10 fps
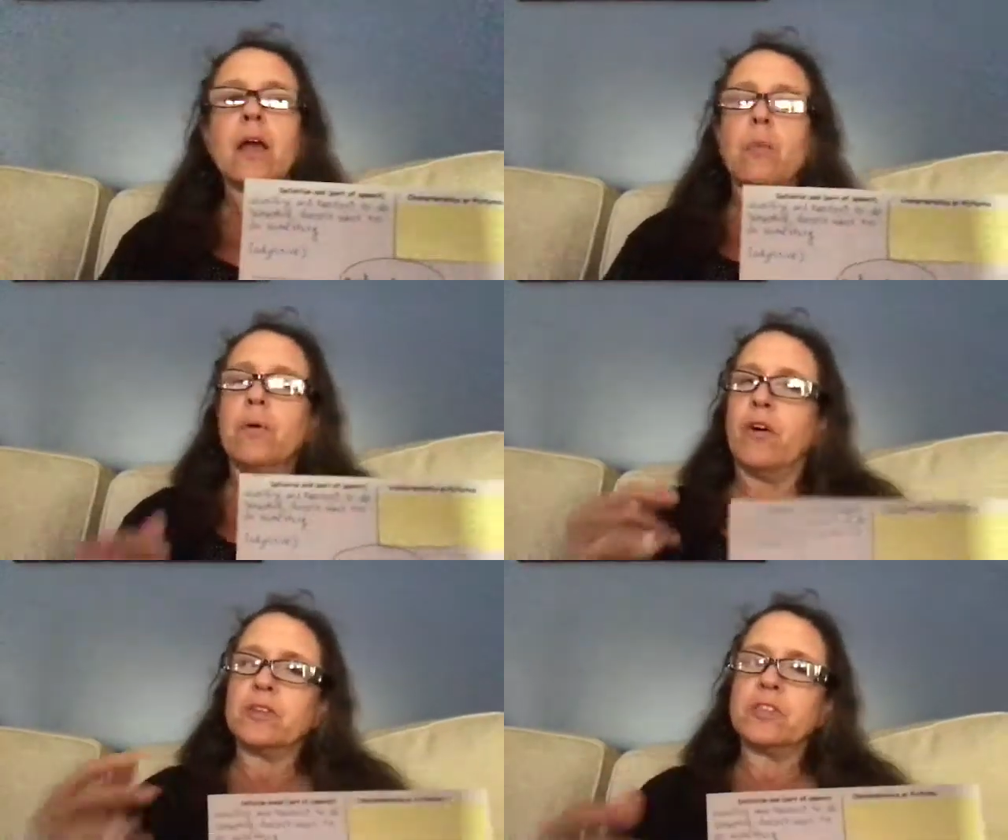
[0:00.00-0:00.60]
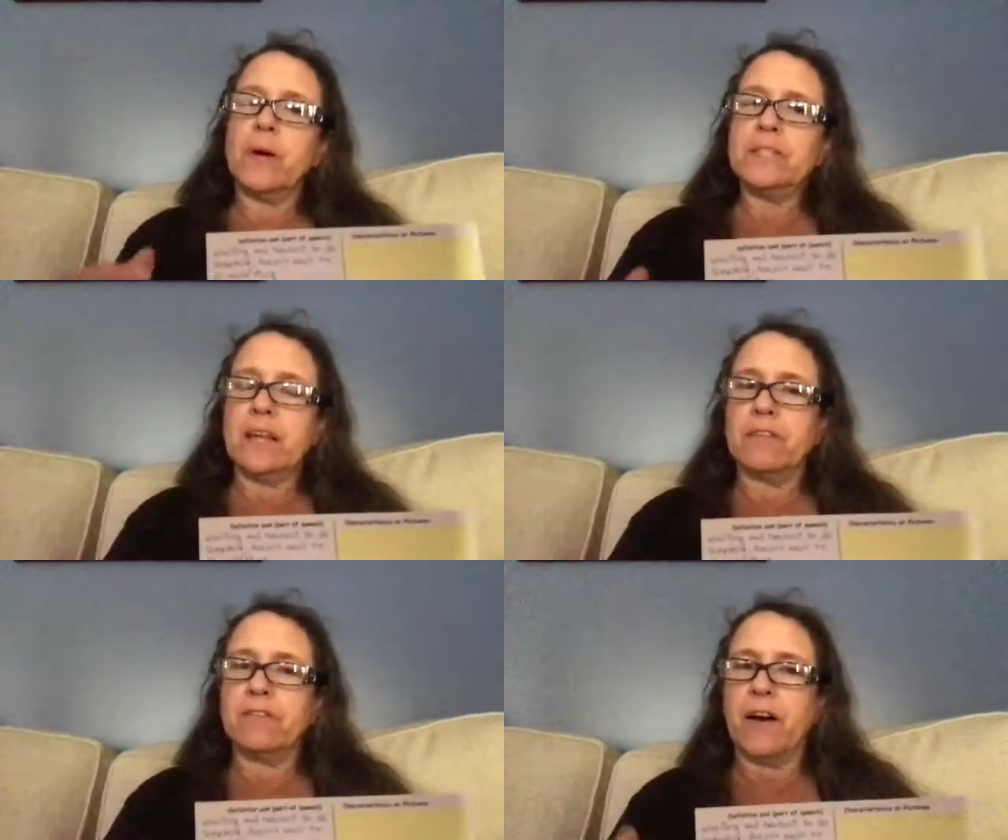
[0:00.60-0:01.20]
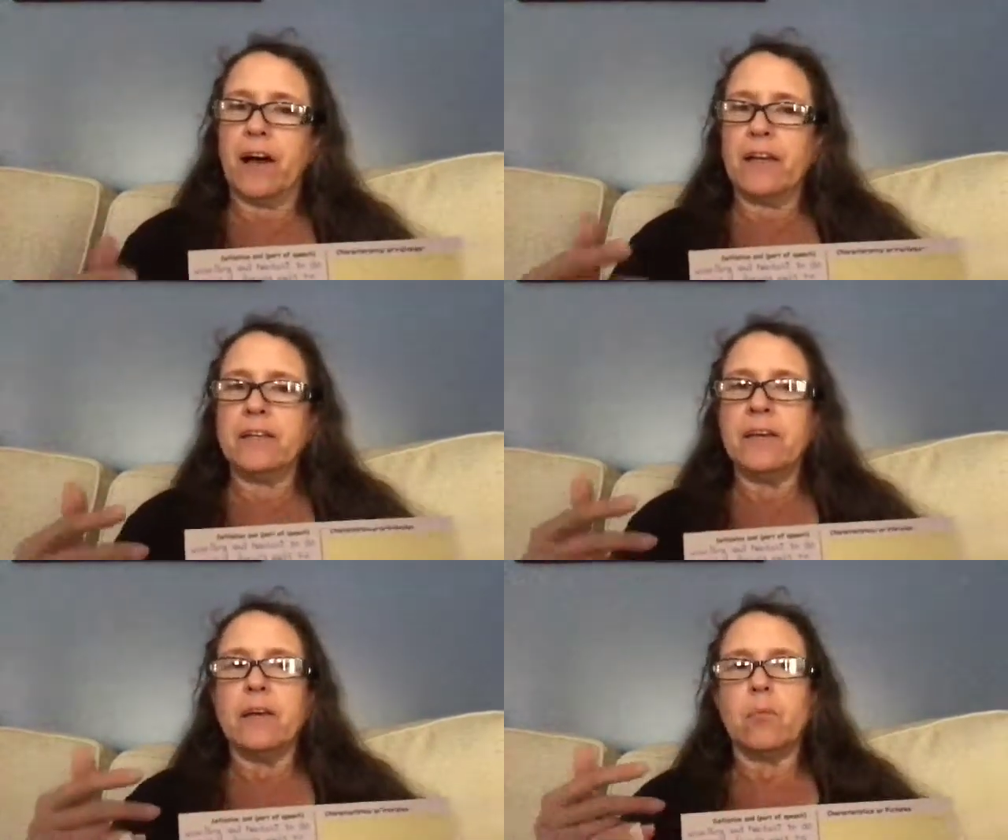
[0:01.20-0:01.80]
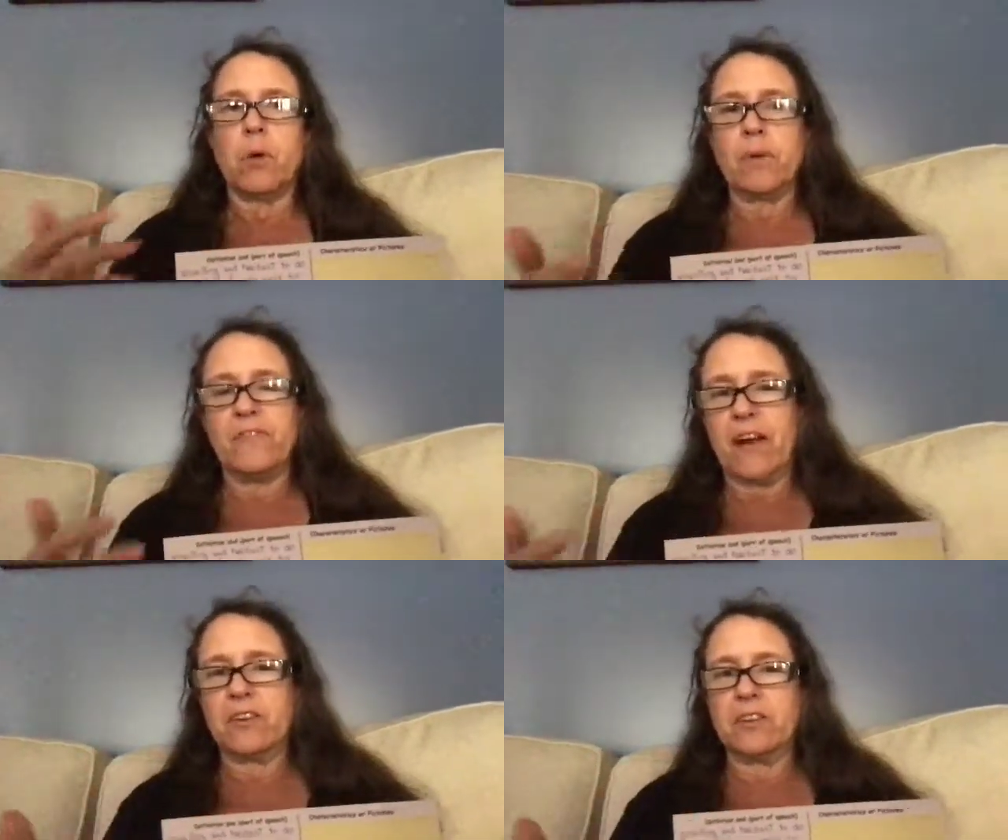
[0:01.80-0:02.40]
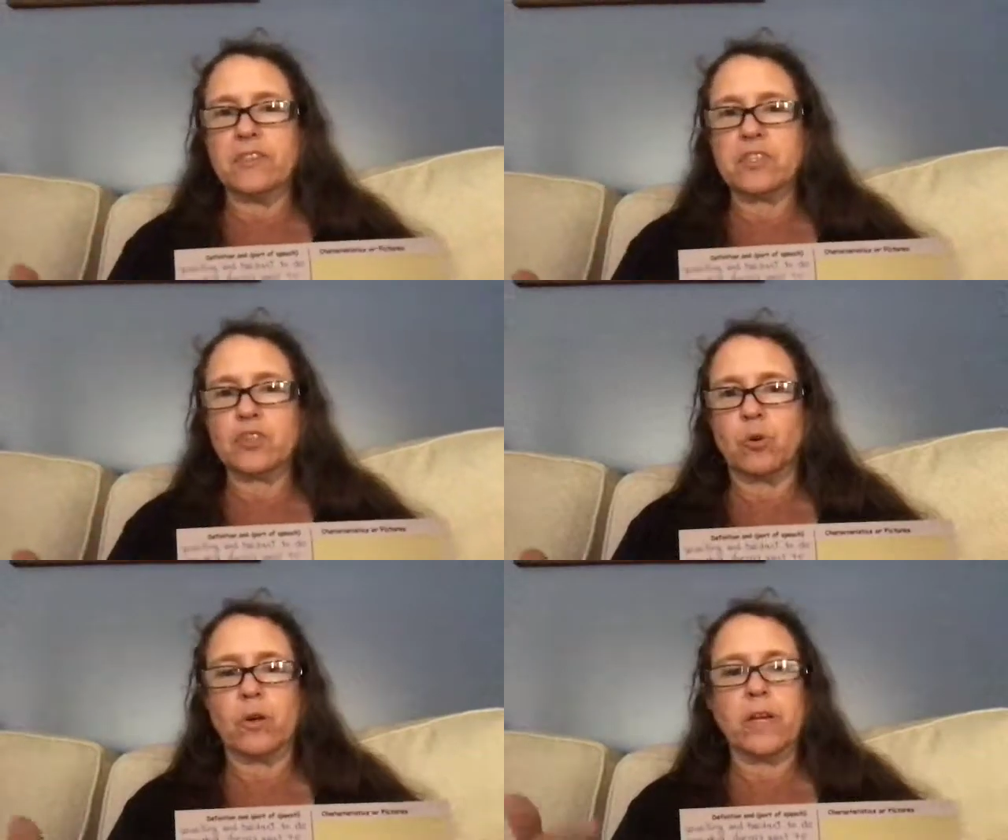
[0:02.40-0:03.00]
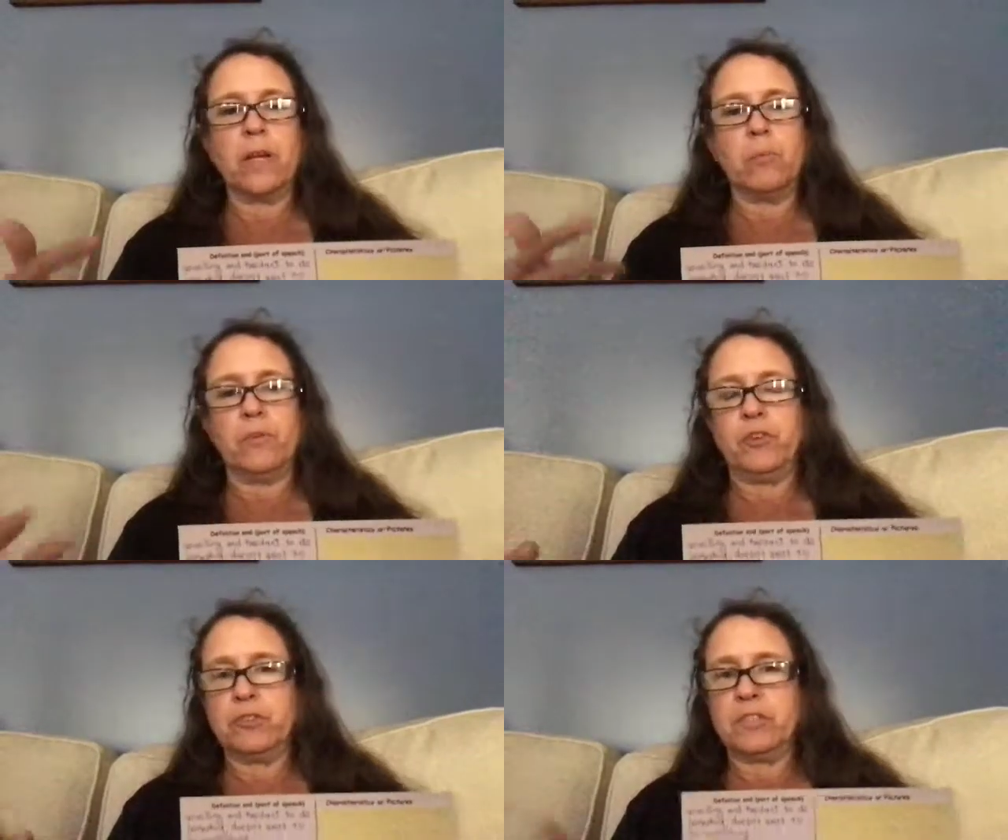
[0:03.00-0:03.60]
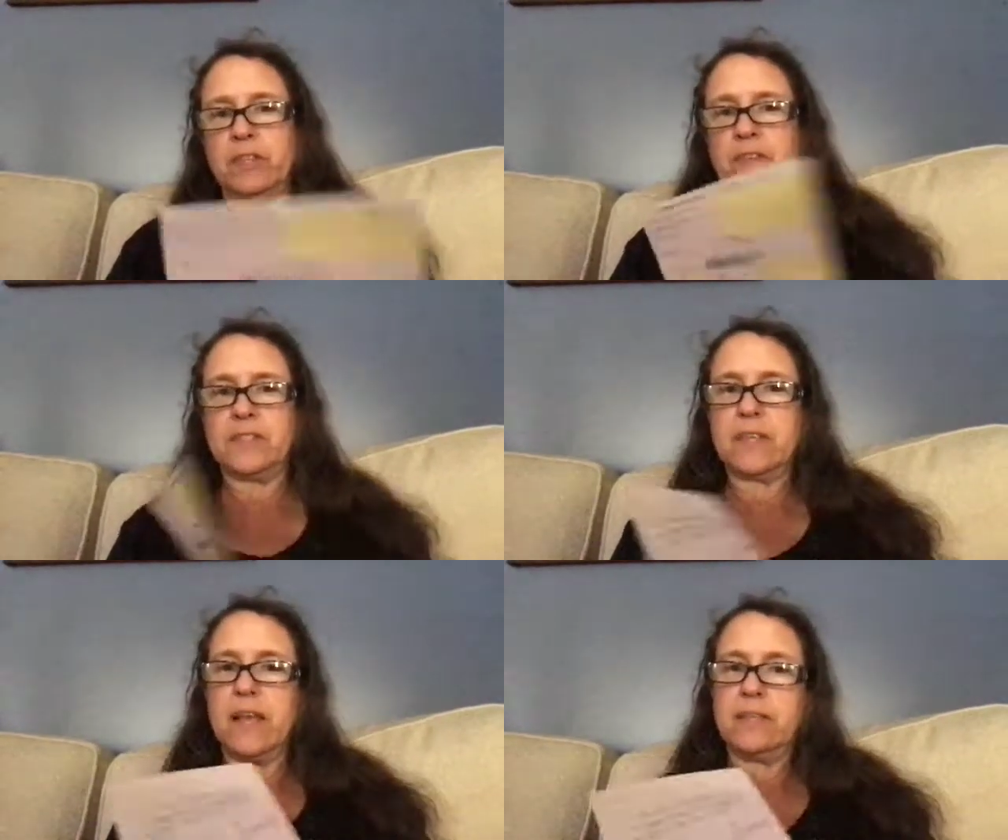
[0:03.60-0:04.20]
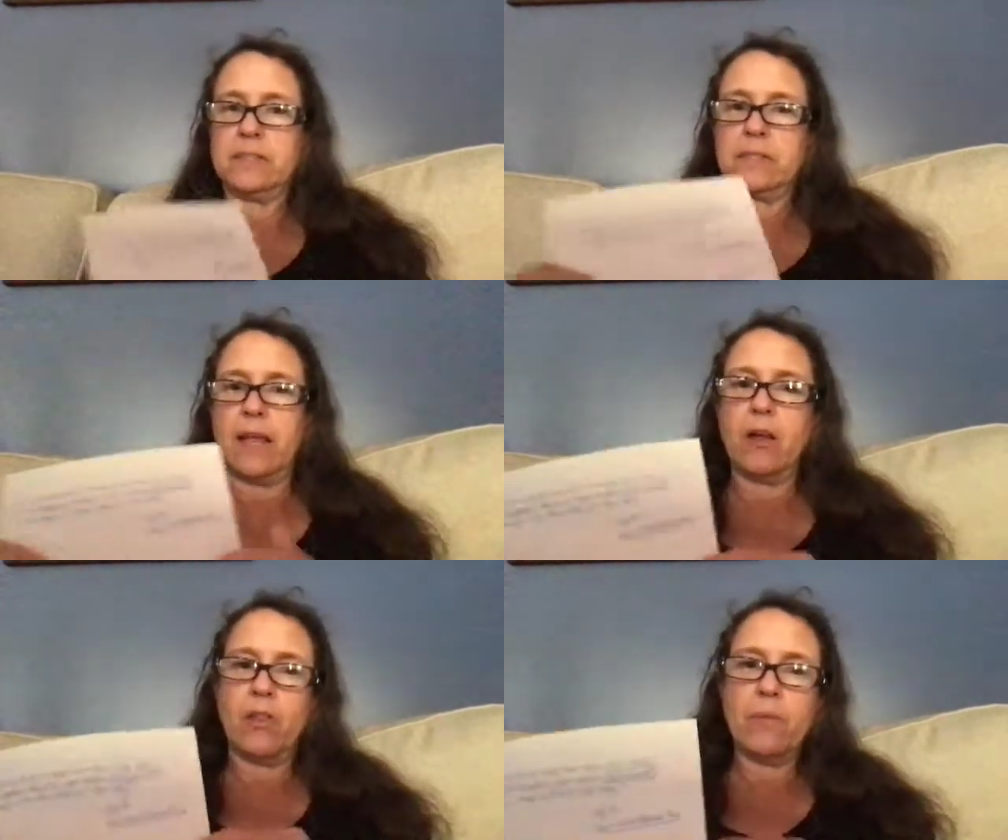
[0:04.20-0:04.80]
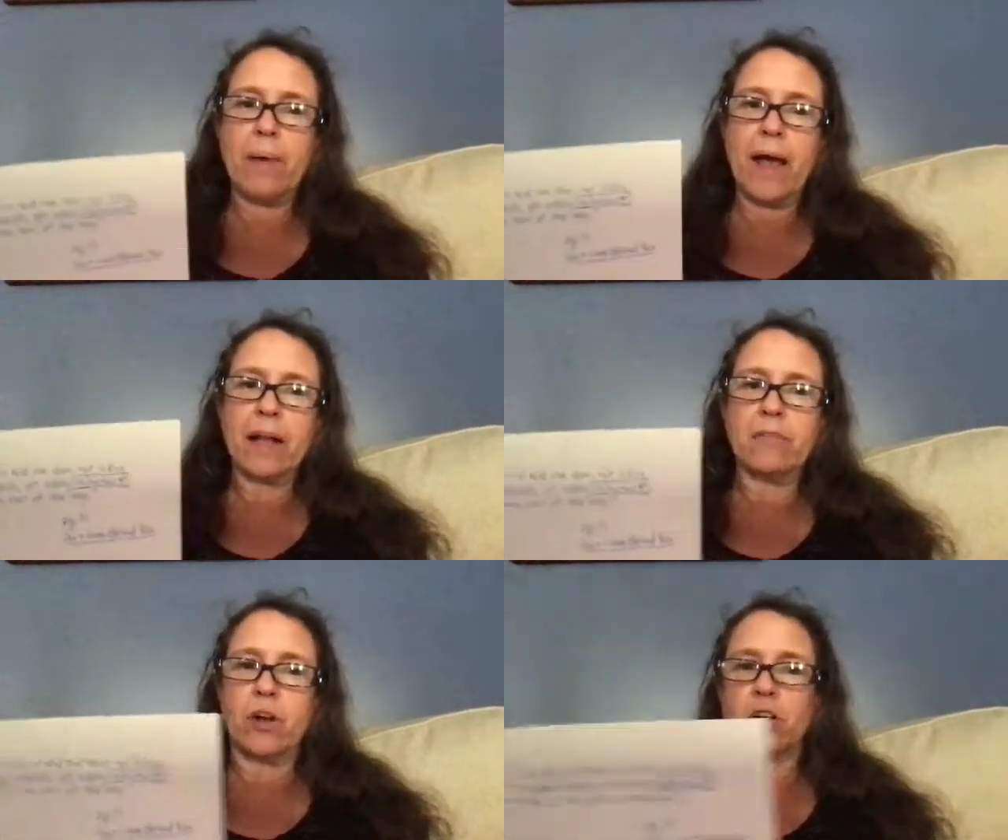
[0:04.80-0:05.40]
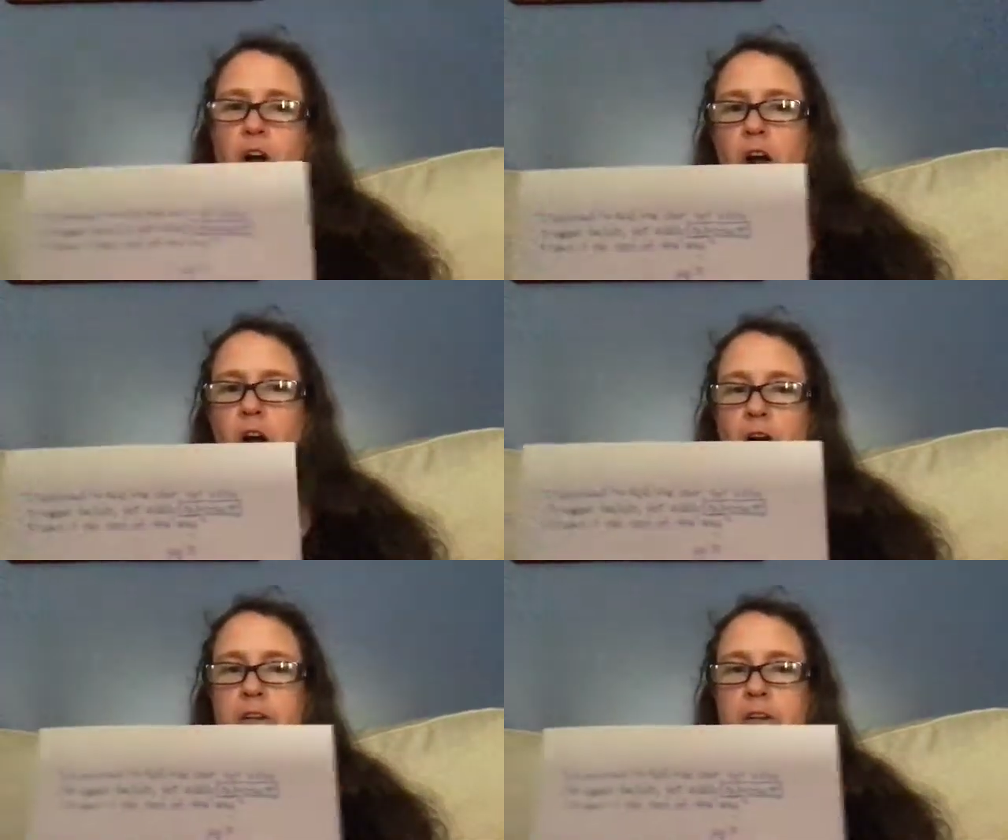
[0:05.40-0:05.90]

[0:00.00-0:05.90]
We've also identified where we found it in the story, and we've used it in the sentence. And on the back of our card,